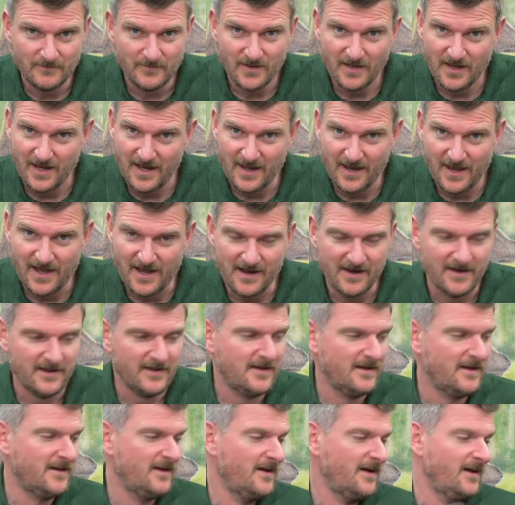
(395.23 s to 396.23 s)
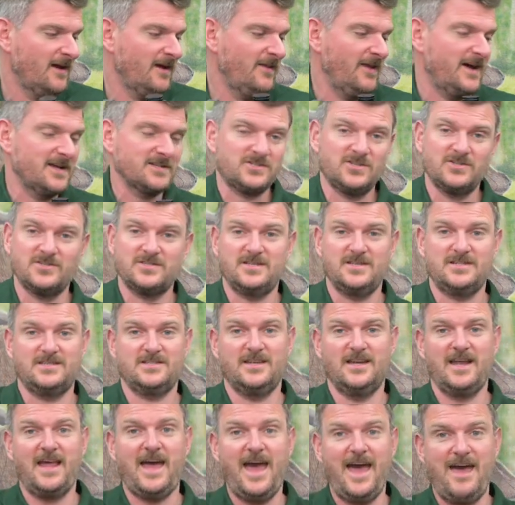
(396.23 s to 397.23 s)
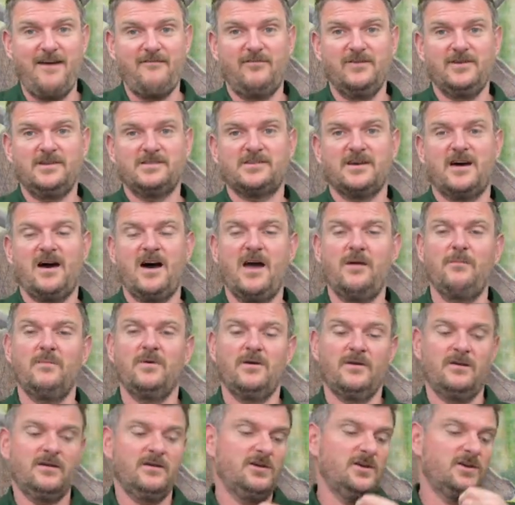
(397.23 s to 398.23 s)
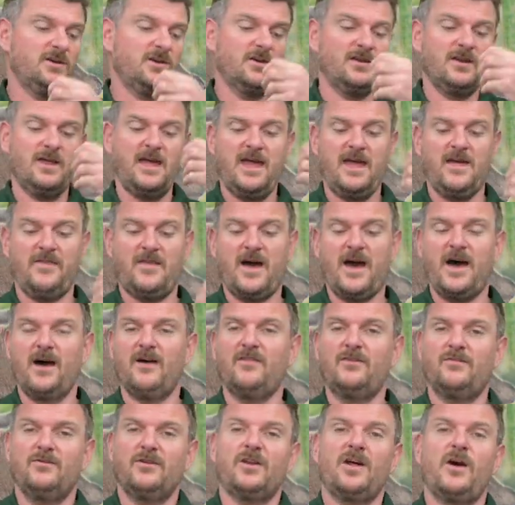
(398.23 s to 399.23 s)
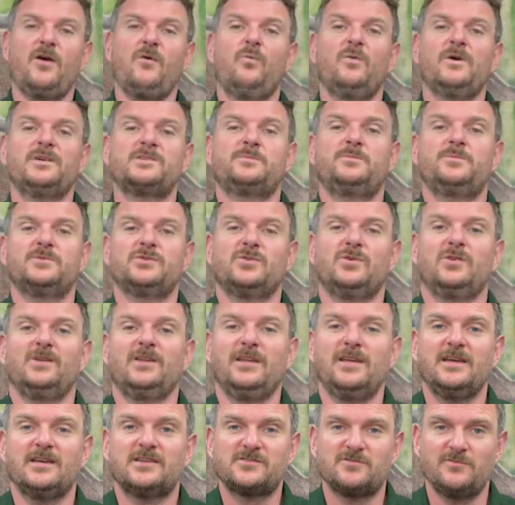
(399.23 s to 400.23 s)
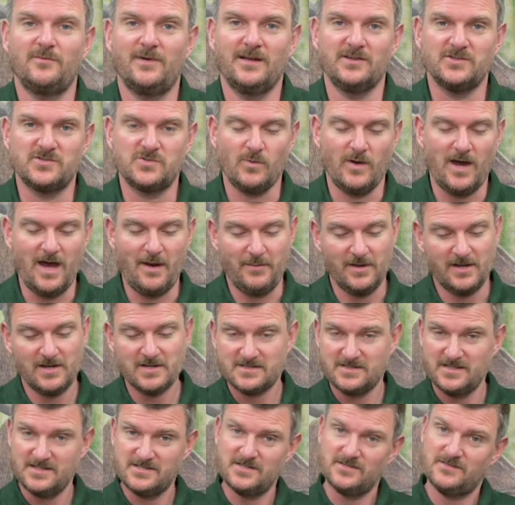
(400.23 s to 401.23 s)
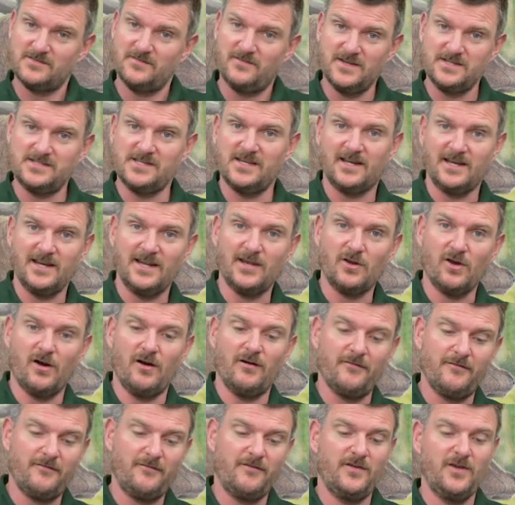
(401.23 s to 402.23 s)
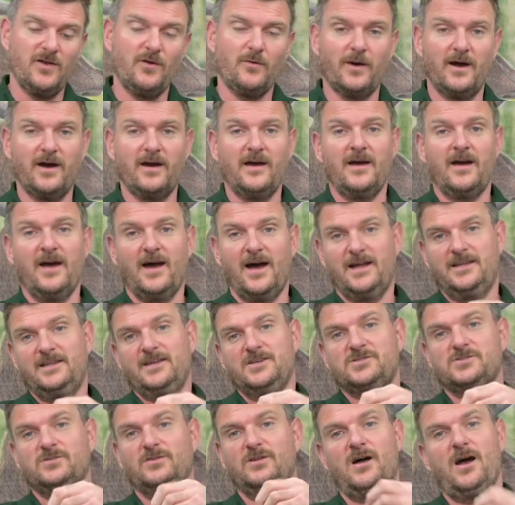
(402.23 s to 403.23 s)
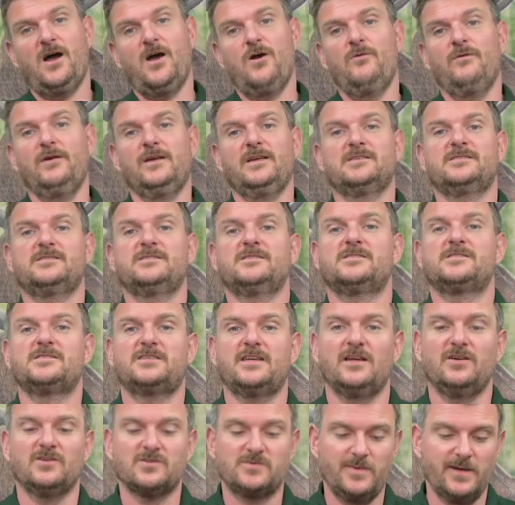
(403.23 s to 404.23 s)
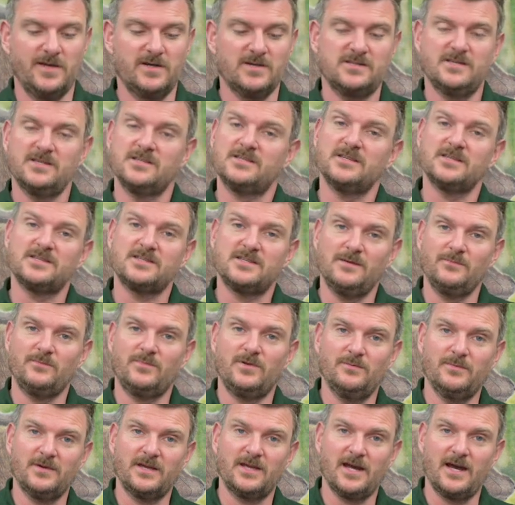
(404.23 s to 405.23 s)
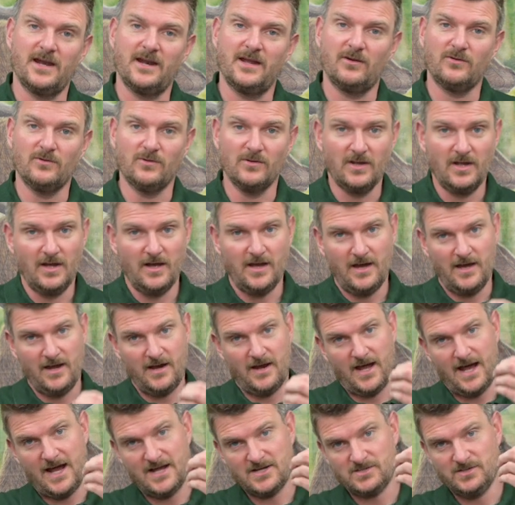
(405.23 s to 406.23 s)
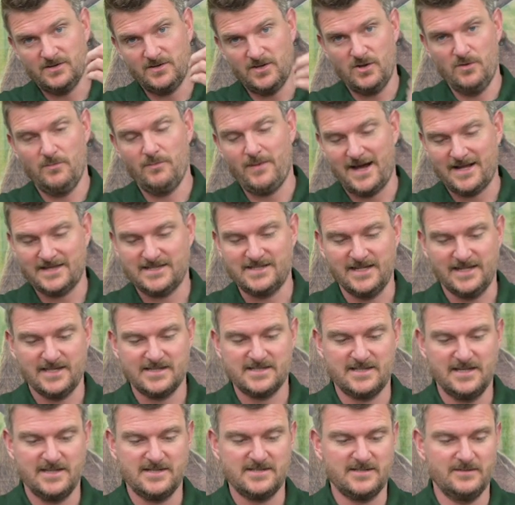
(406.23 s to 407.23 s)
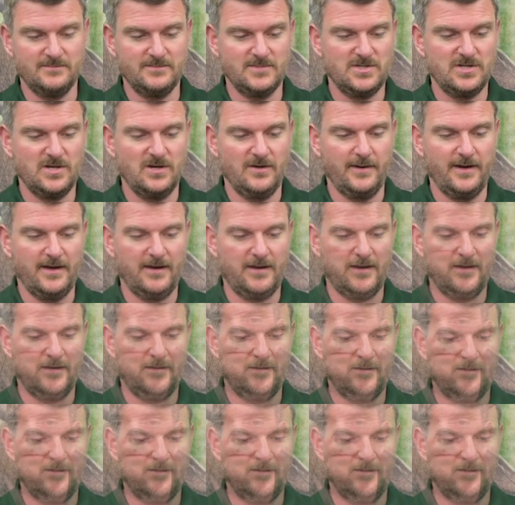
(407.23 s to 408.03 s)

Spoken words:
Hear that? That's consistent every time. You can hear that, and there are no whispers or leaks from elsewhere because this has physically got fewer additional O-rings and seals because it's a simpler mechanical and actually pneumatic system to it.